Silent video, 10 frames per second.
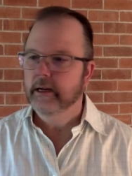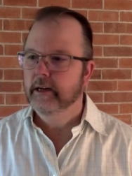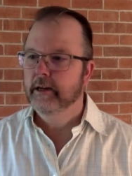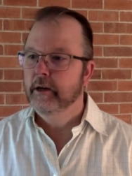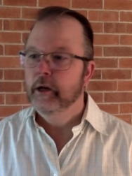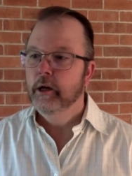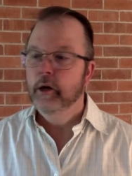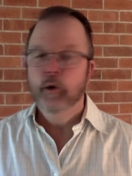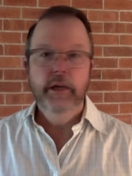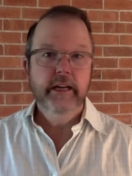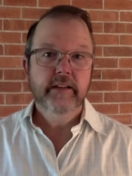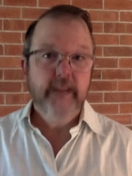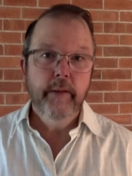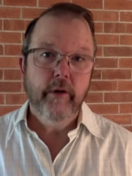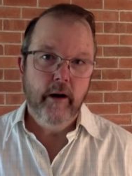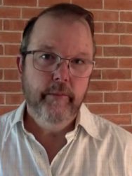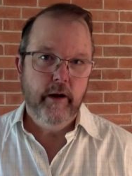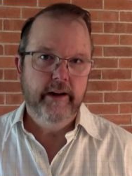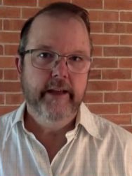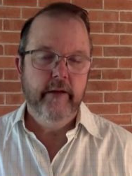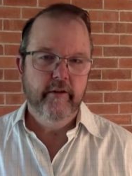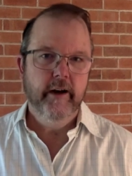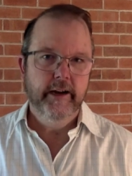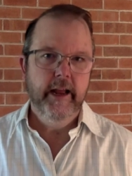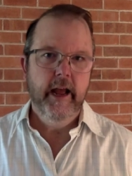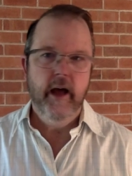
well, you can say bye bye to that right now.